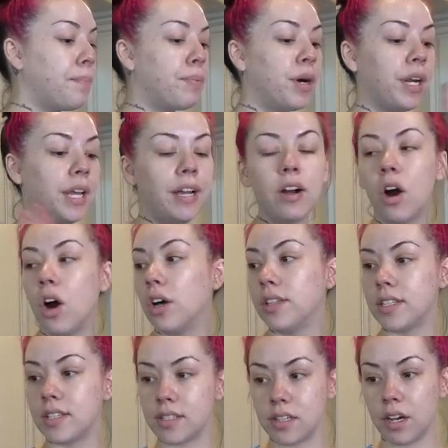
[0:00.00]
putting all
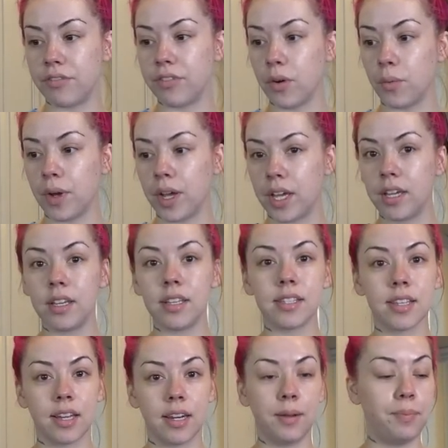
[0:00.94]
this stuff away
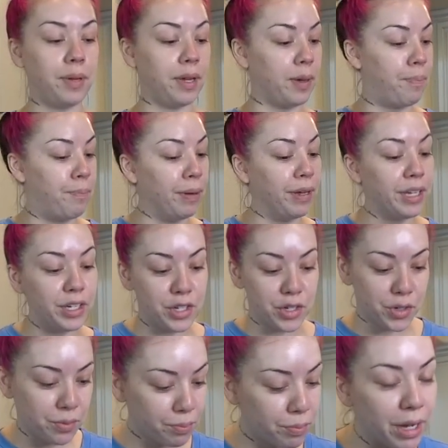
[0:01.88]
is gonna be a bitch,